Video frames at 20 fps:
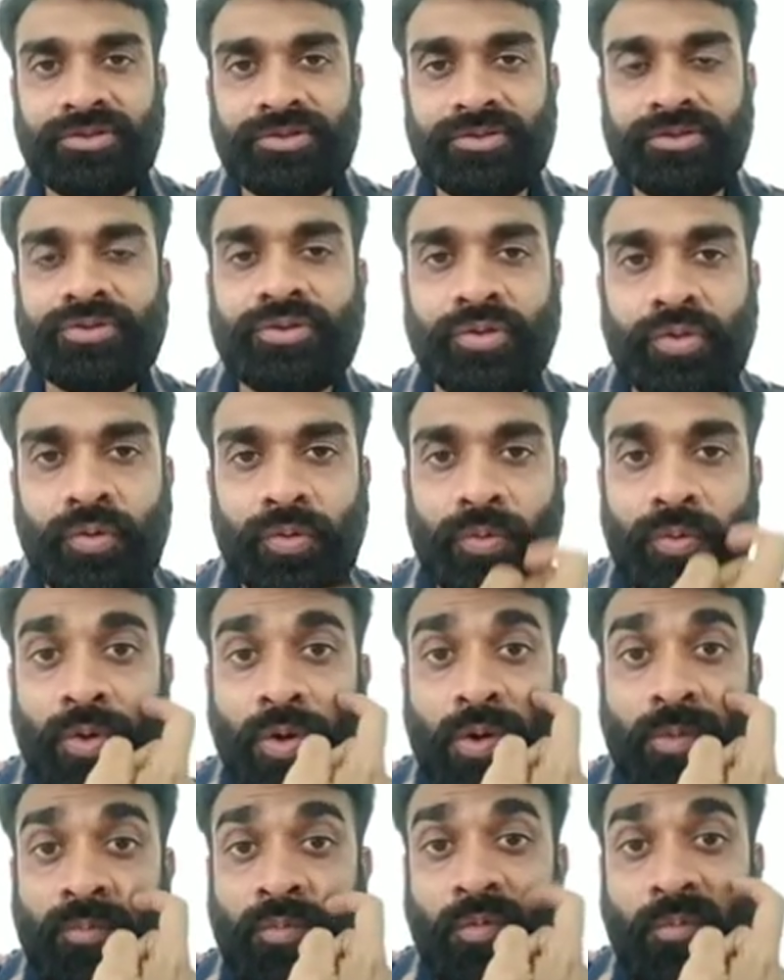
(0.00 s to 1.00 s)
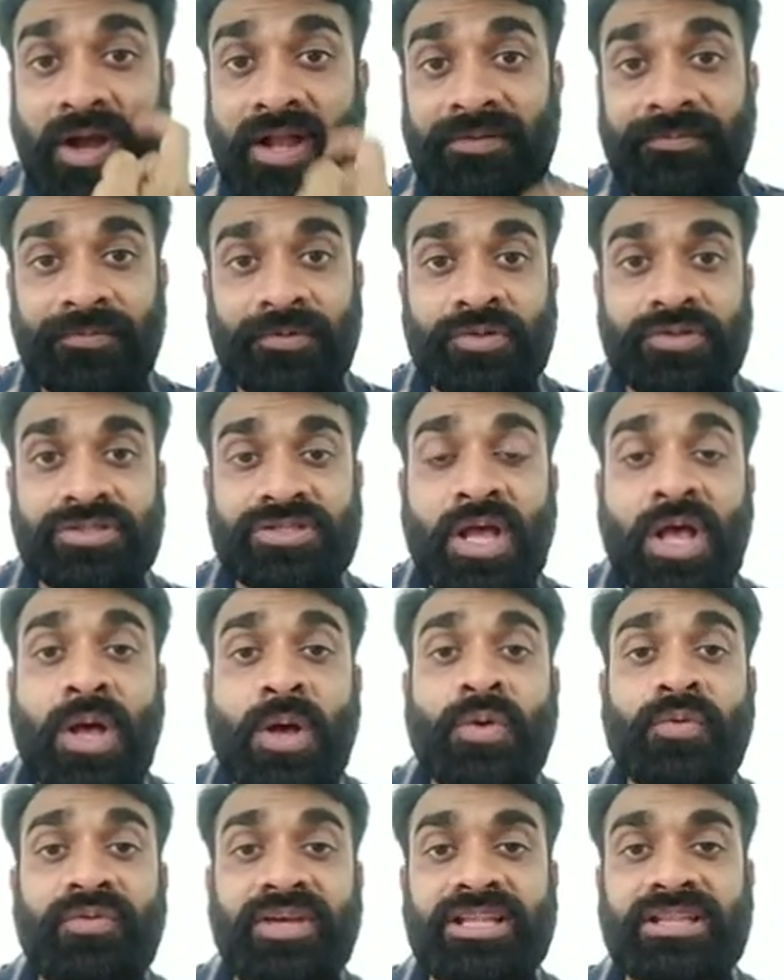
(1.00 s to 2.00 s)
through mobile phones
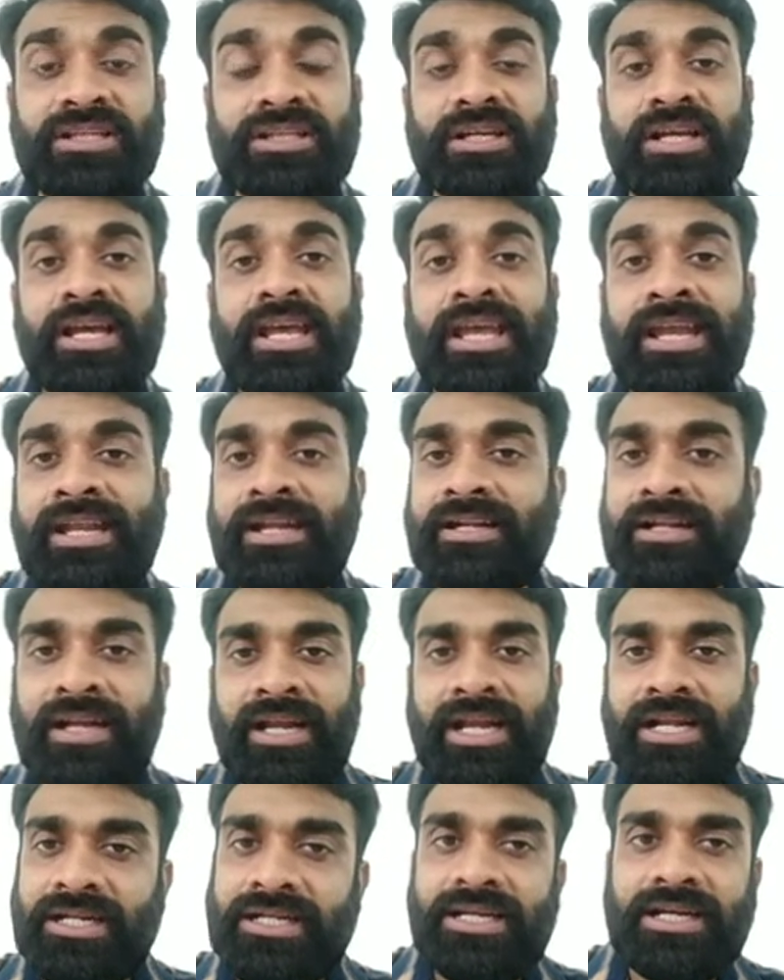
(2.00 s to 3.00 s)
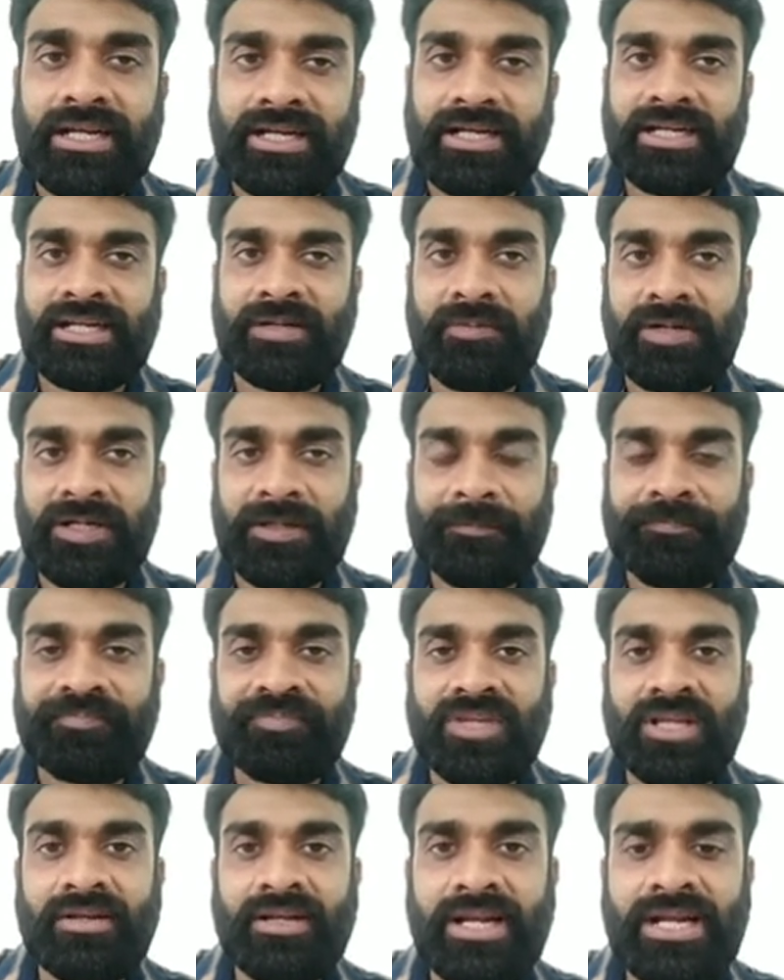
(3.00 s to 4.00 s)
with internet connectivity,
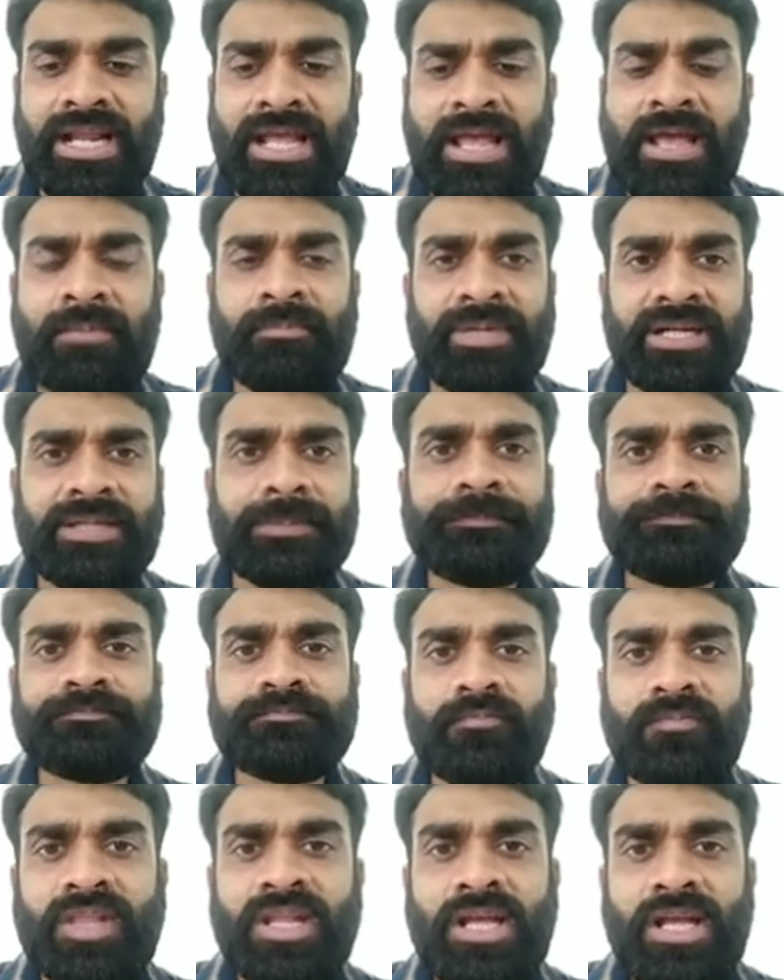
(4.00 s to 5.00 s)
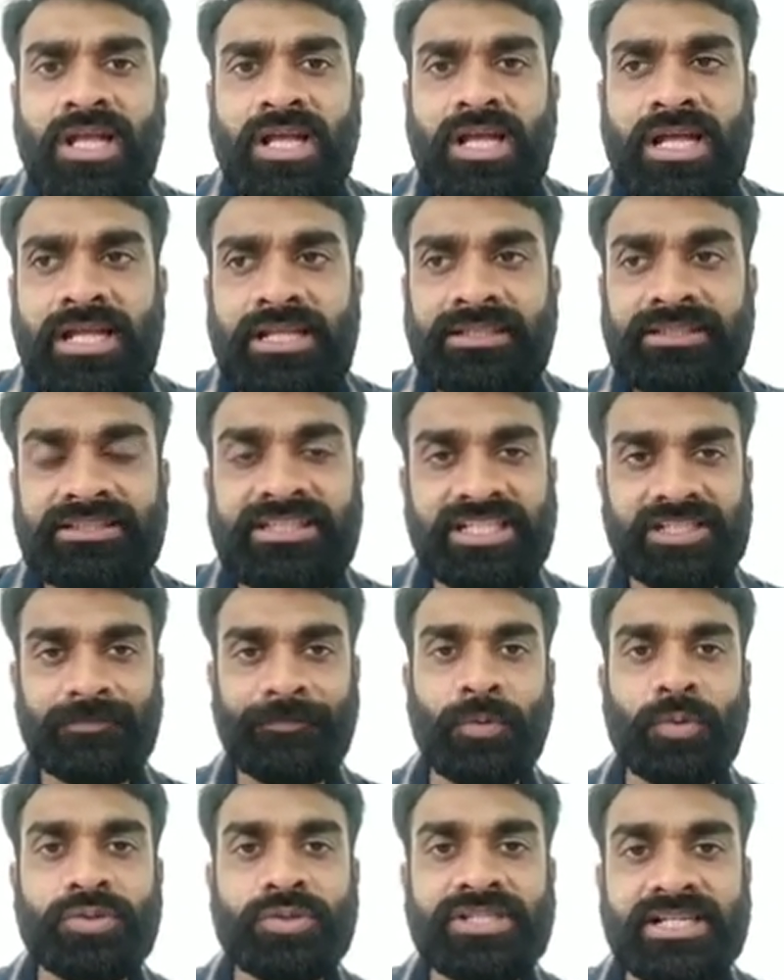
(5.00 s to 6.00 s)
right? But this
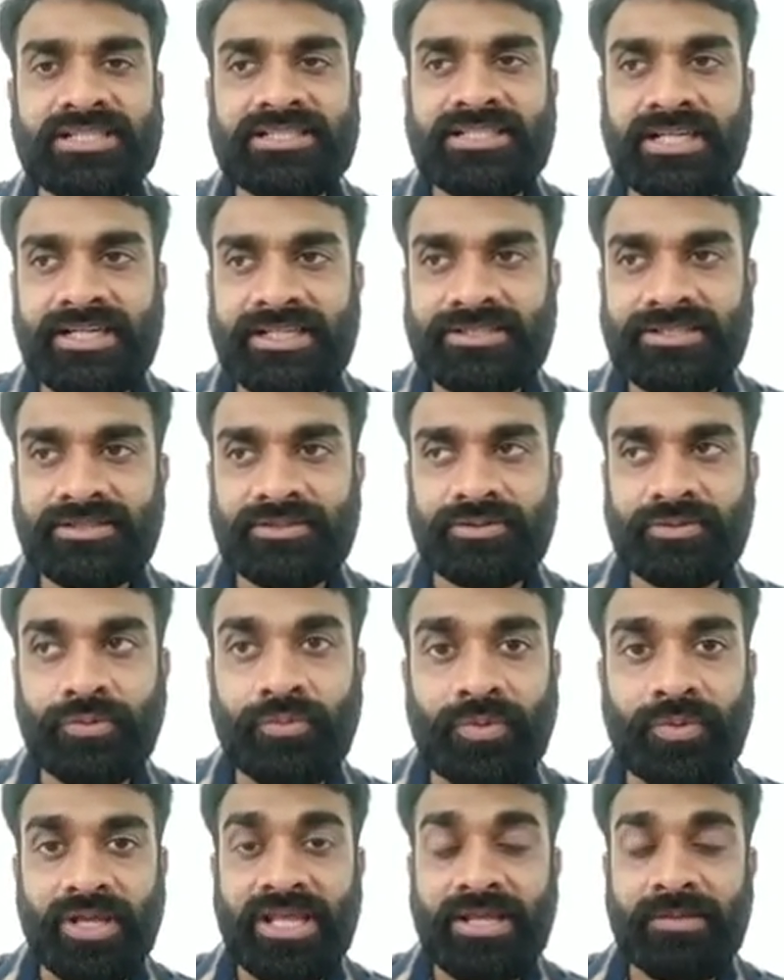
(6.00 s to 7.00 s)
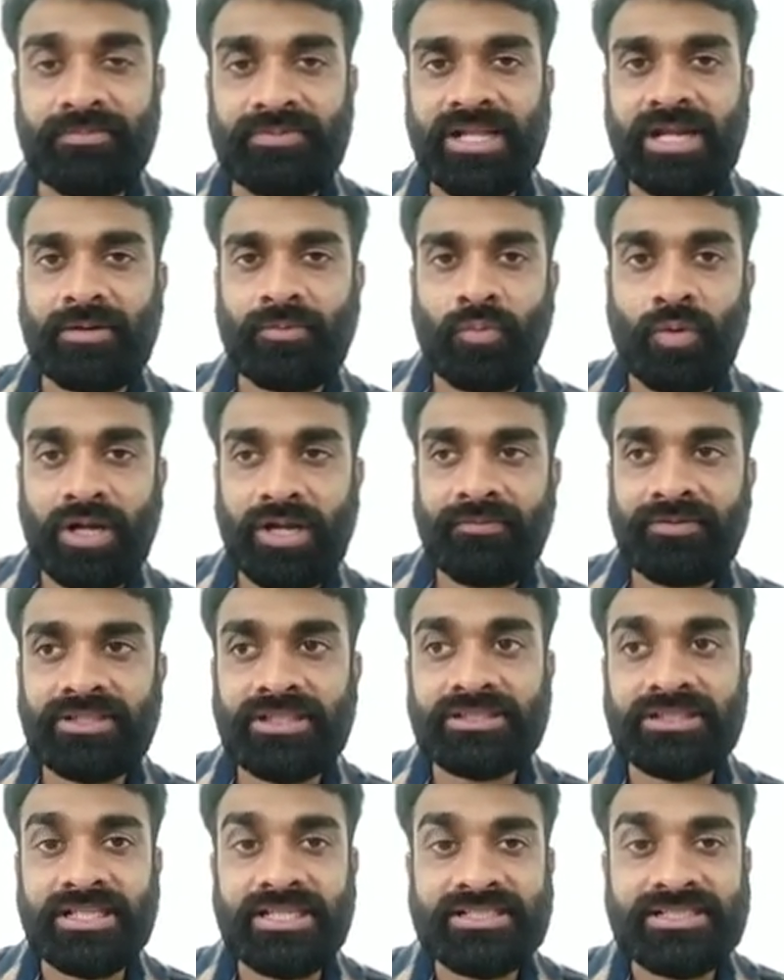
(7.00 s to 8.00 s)
process, that is through that whatever the
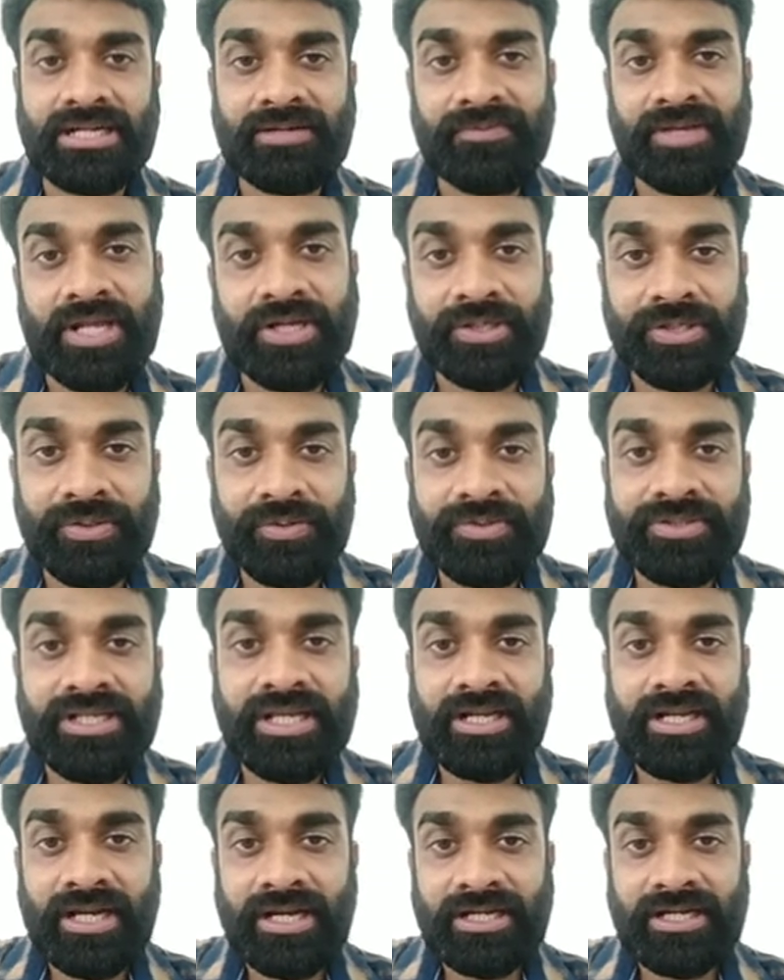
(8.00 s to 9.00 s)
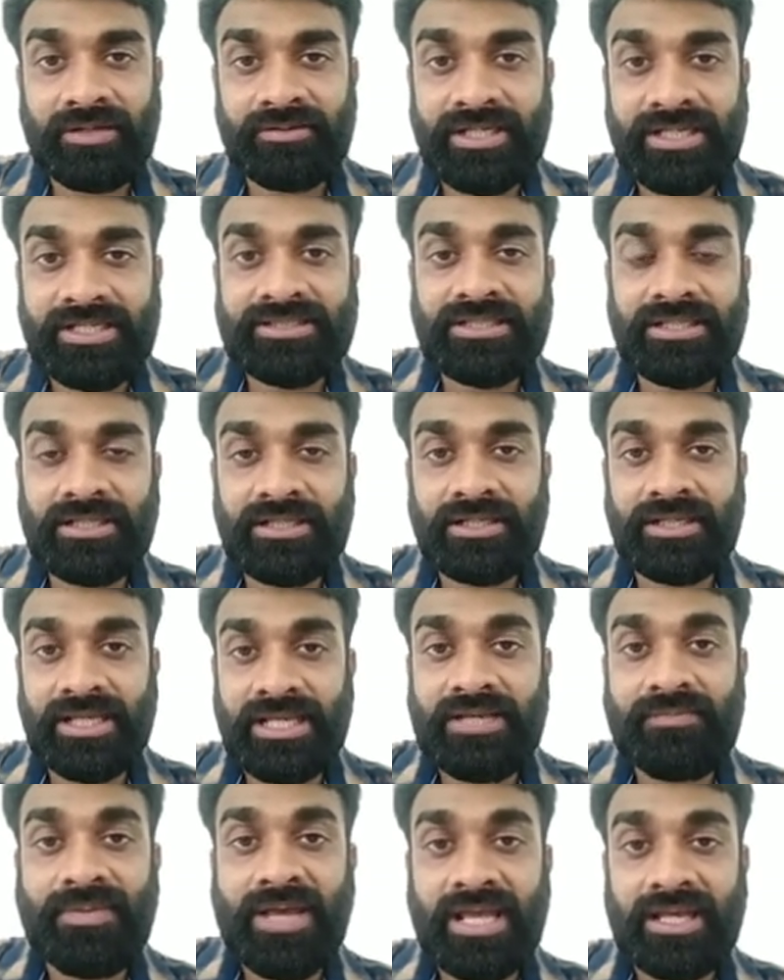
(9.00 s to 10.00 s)
things that we are using right now, that is the
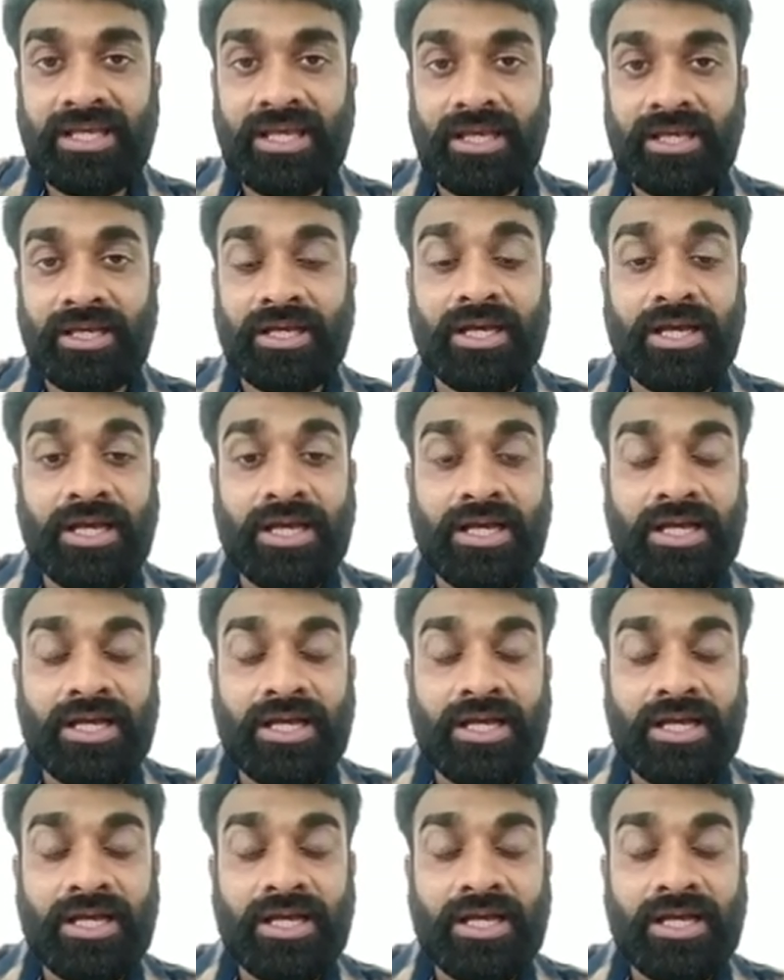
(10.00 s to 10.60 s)
e-banking,